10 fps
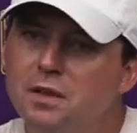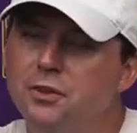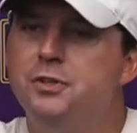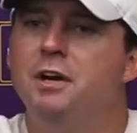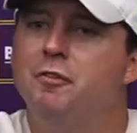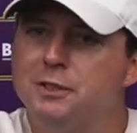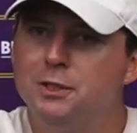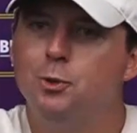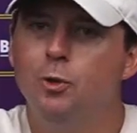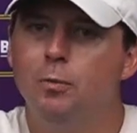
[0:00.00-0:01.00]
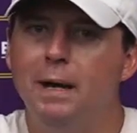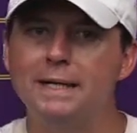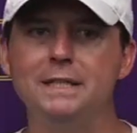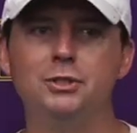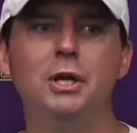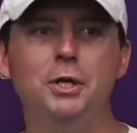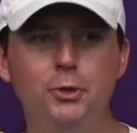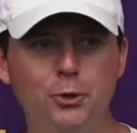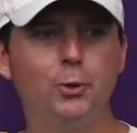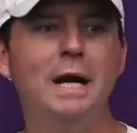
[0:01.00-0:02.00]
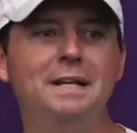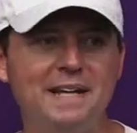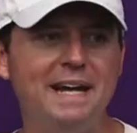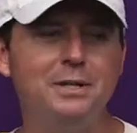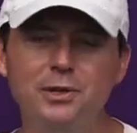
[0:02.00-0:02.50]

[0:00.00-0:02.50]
The difference in quarterback is you create that